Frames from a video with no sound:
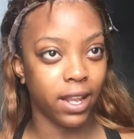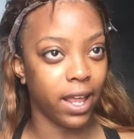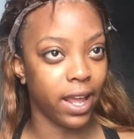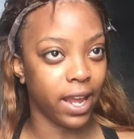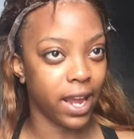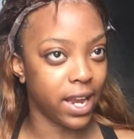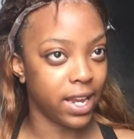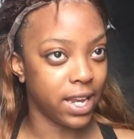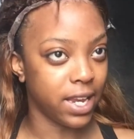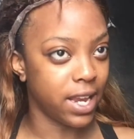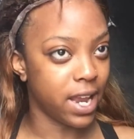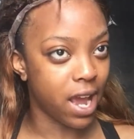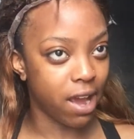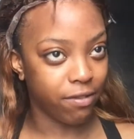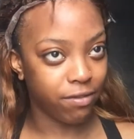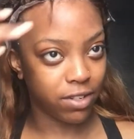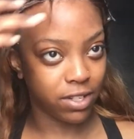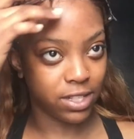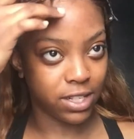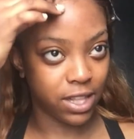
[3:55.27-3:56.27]
Like, I didn't
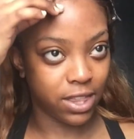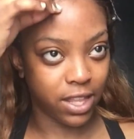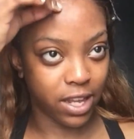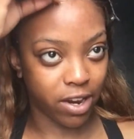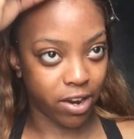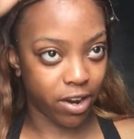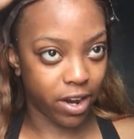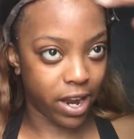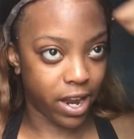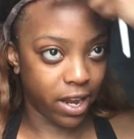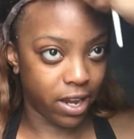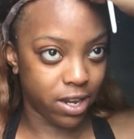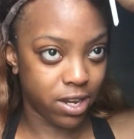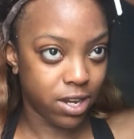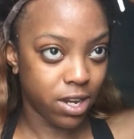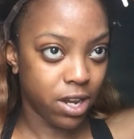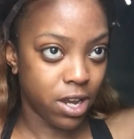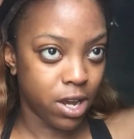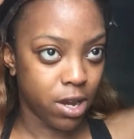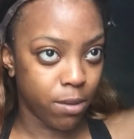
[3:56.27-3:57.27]
have to sit there and
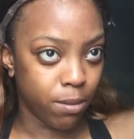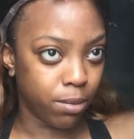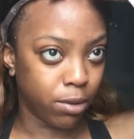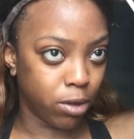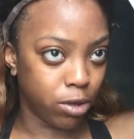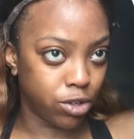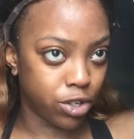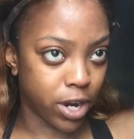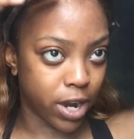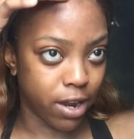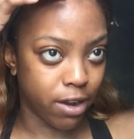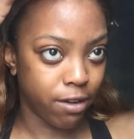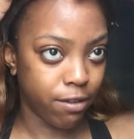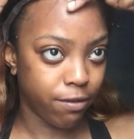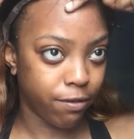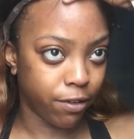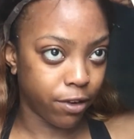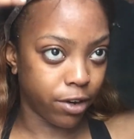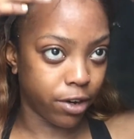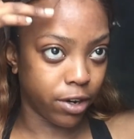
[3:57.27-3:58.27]
blow dry
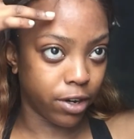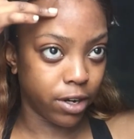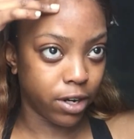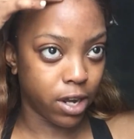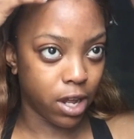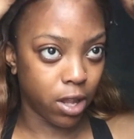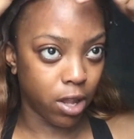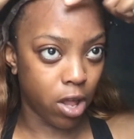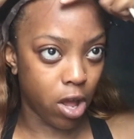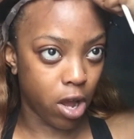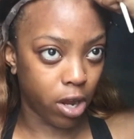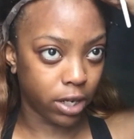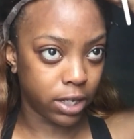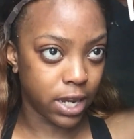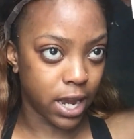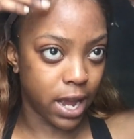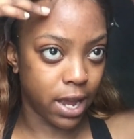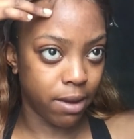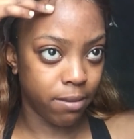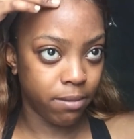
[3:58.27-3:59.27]
for a long
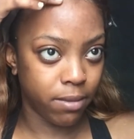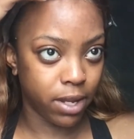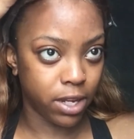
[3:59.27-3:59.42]
time.